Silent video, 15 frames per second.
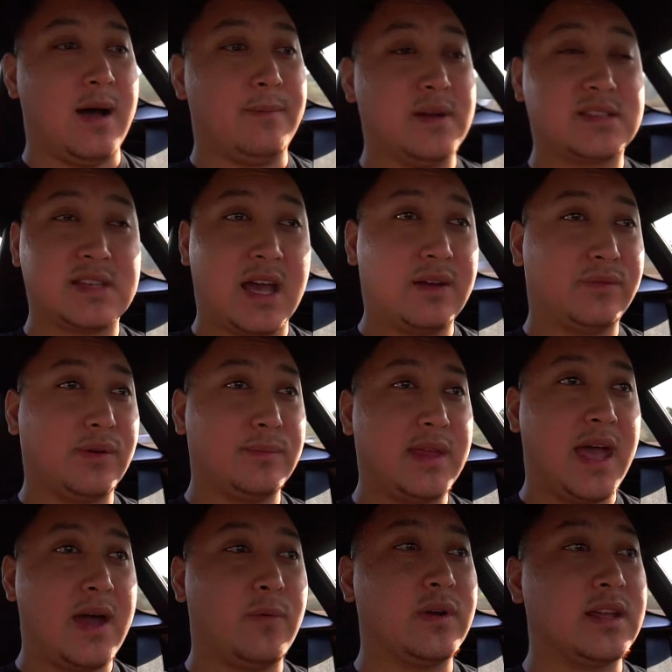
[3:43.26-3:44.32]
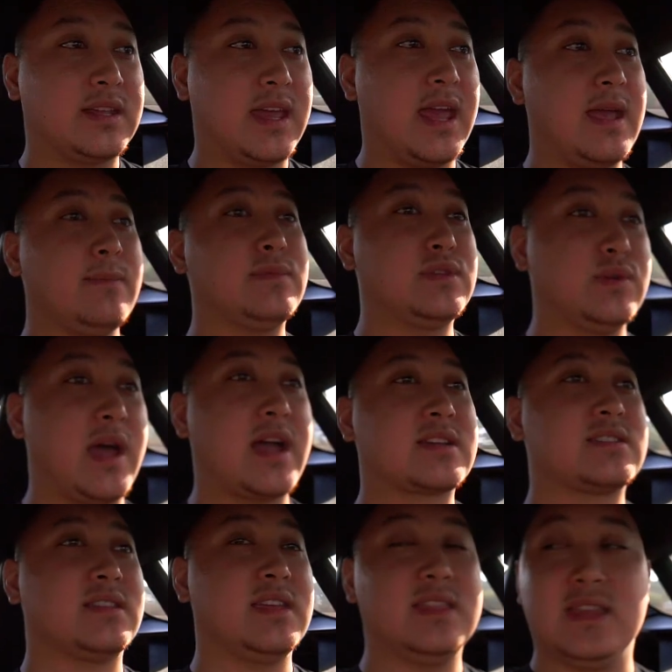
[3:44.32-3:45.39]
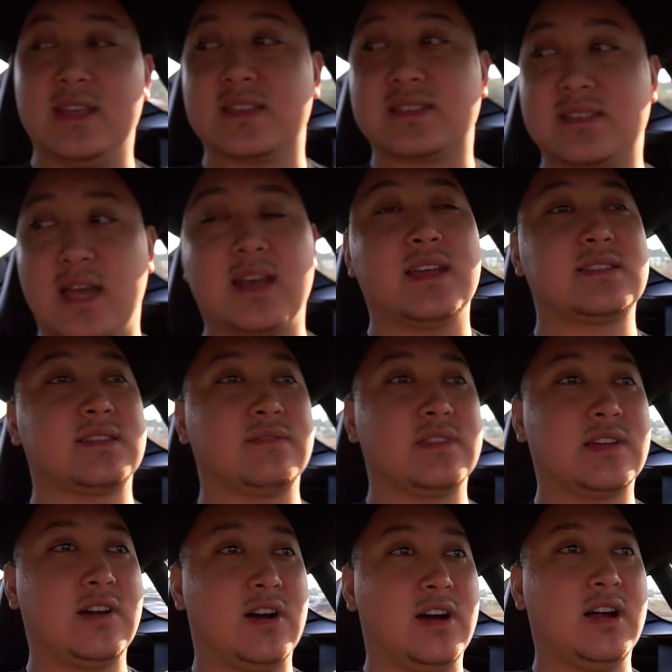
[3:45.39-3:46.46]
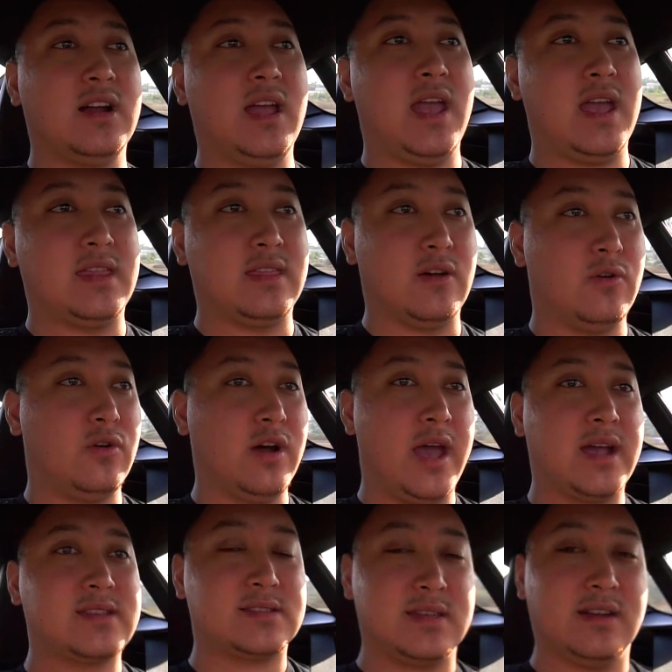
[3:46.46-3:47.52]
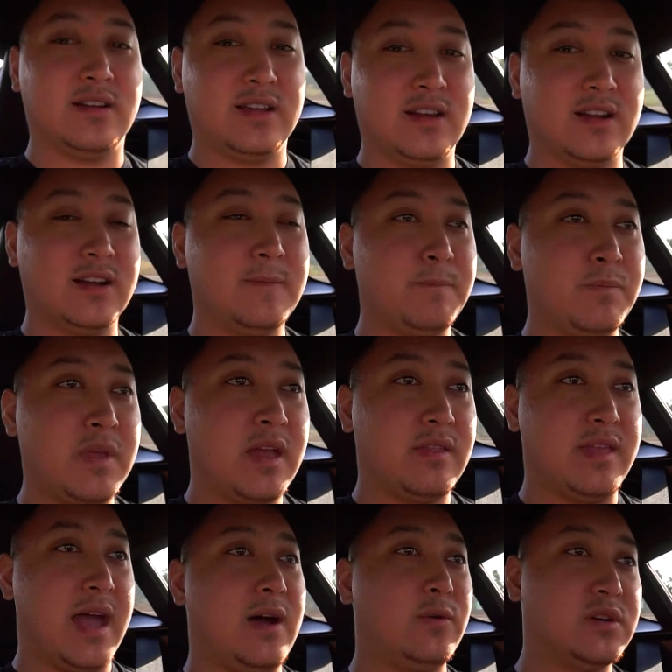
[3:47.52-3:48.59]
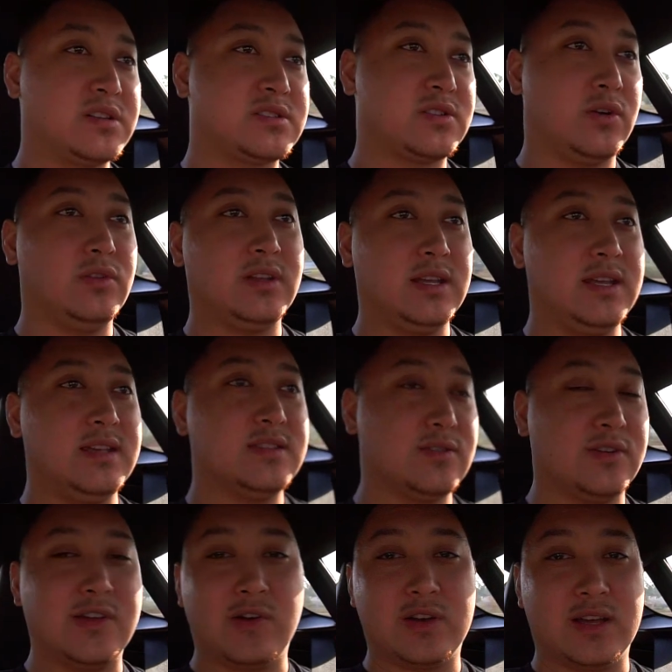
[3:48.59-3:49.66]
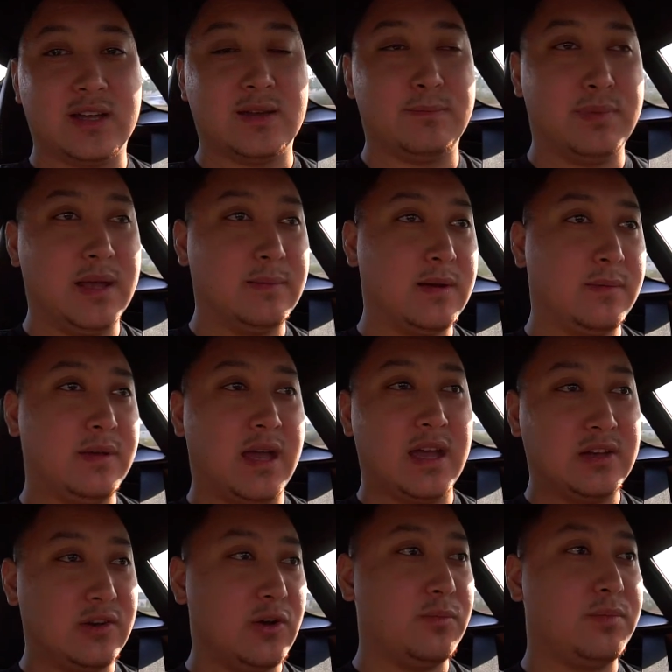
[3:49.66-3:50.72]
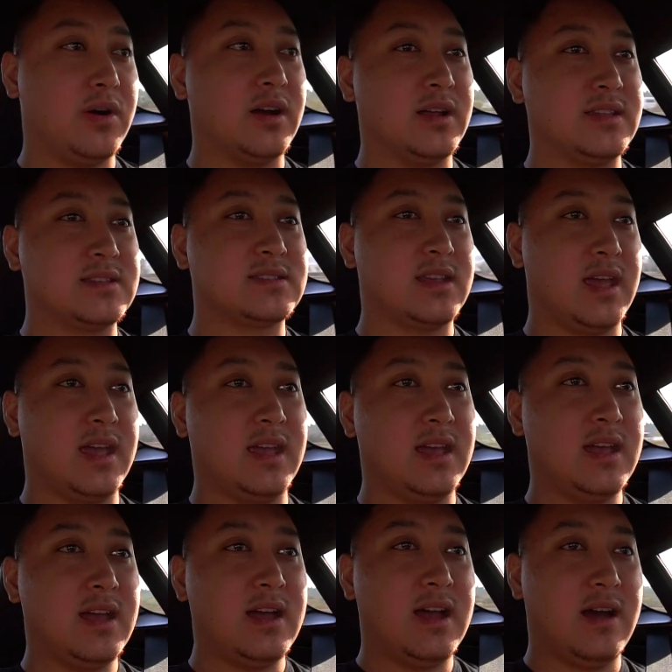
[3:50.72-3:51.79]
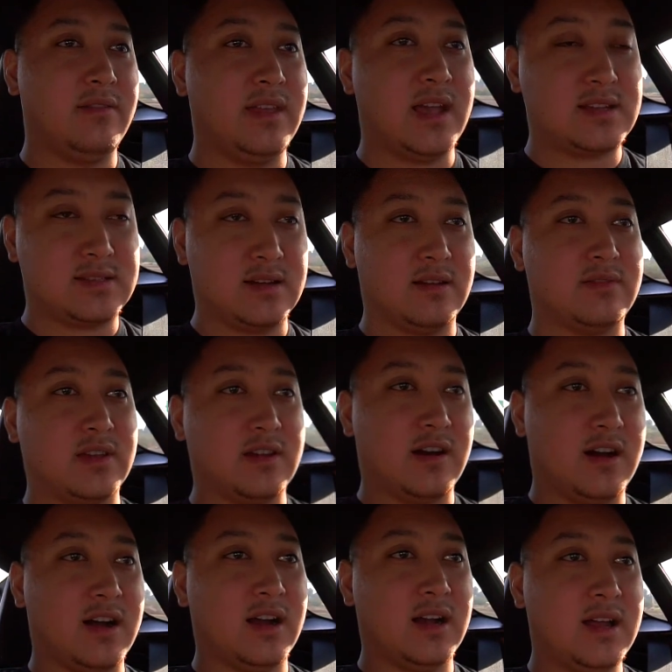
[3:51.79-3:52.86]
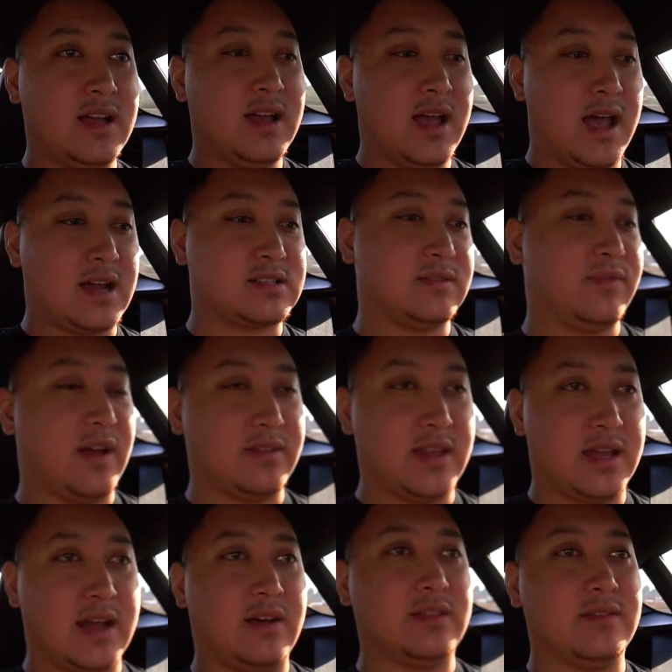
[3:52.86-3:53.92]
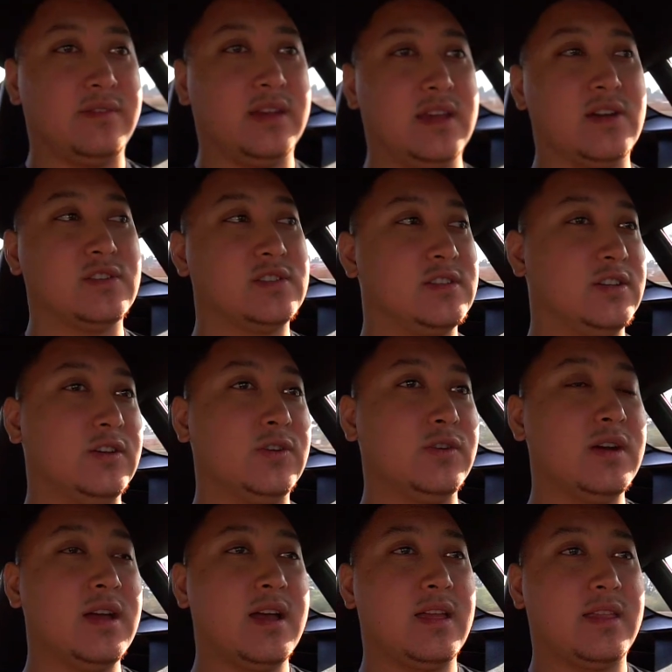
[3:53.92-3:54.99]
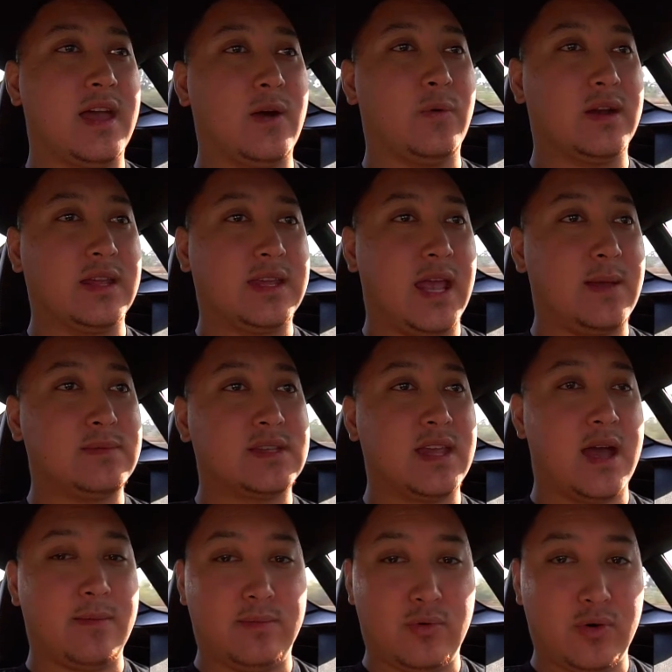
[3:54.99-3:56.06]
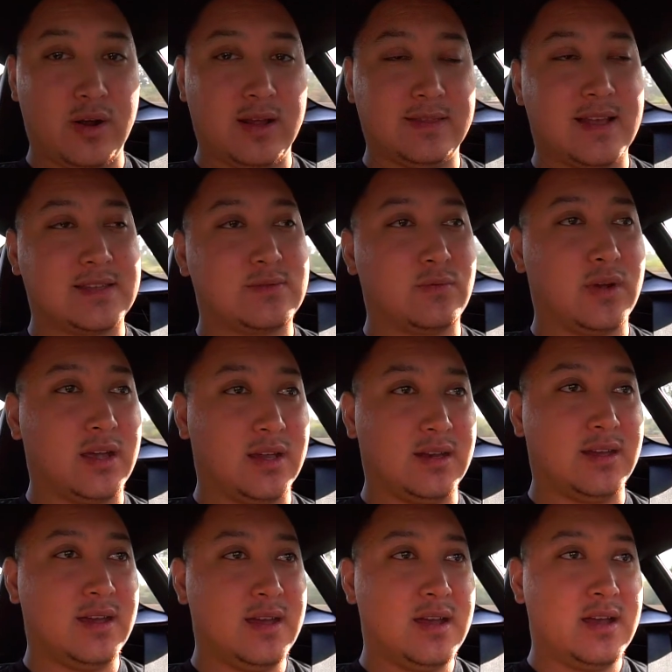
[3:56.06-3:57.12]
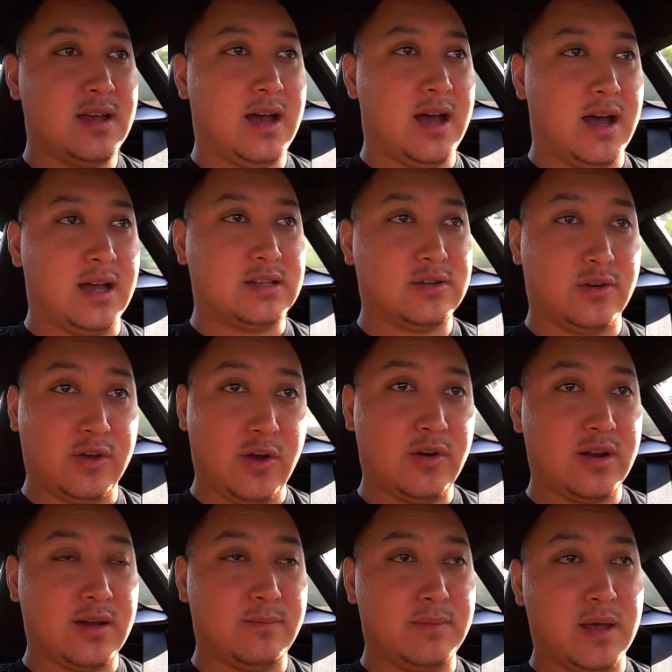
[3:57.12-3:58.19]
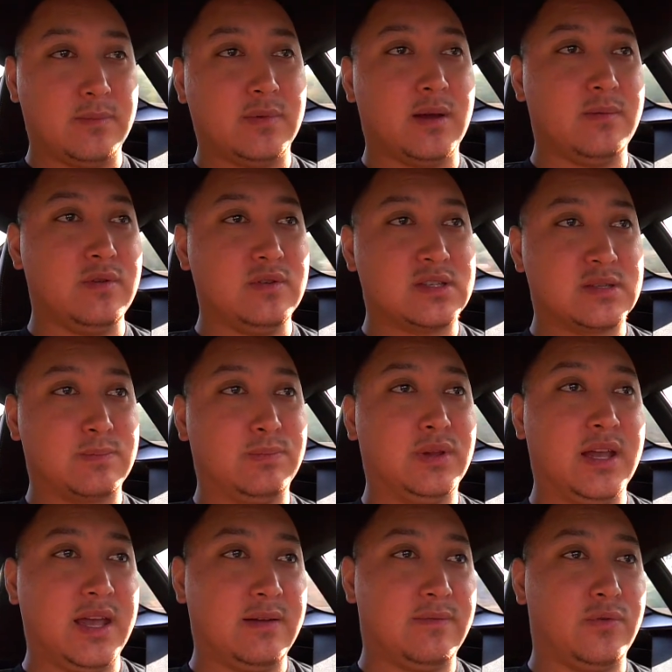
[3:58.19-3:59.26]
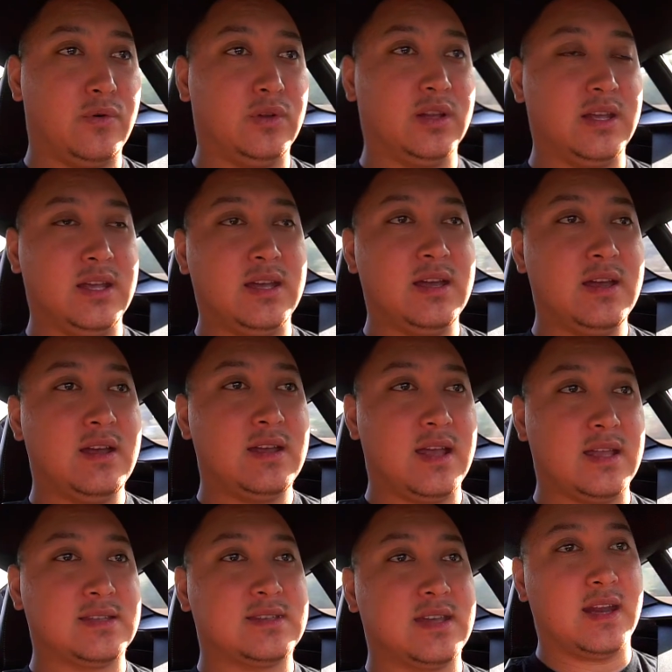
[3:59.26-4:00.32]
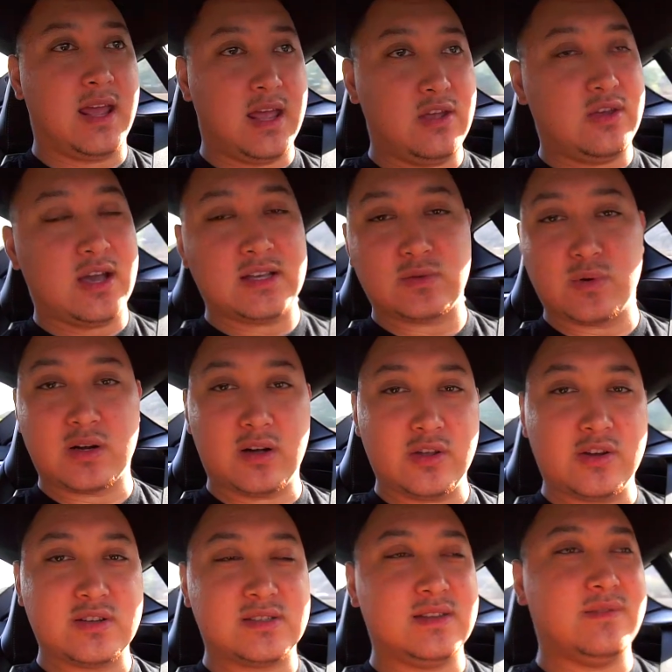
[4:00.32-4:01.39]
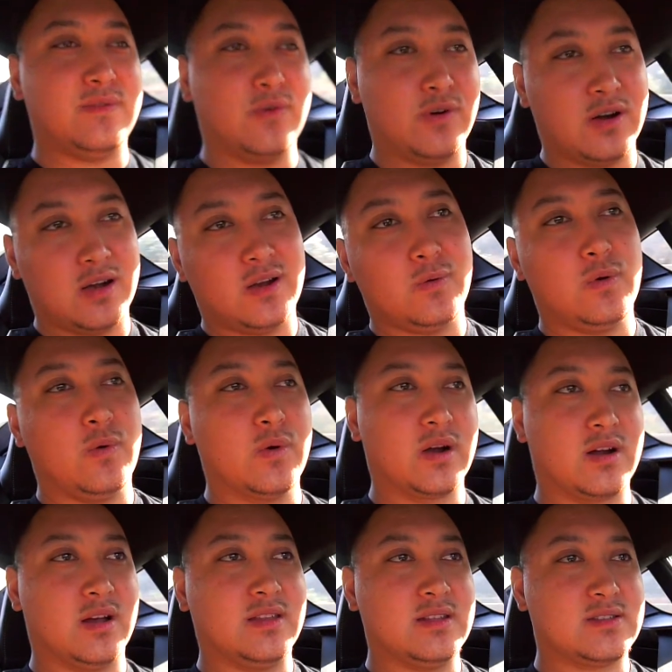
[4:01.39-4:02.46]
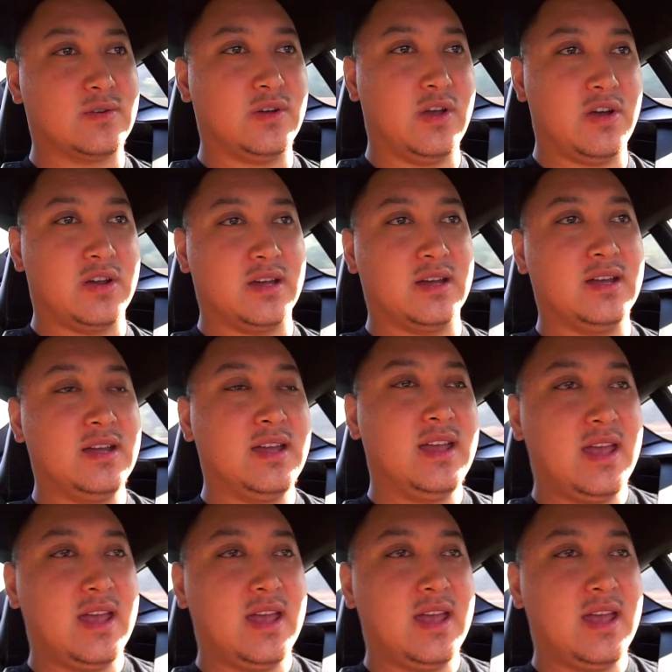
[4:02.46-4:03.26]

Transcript: Aside from that, when it came to actually the aesthetics of the car and the whole exterior, that was solely Toyota. BMW had no part in say of the exterior of the car. I actually found that out in the video too, that when it came to that point, that's when Toyota and BMW split fully and hey, you guys work on your Z4, we'll work on the Toyota.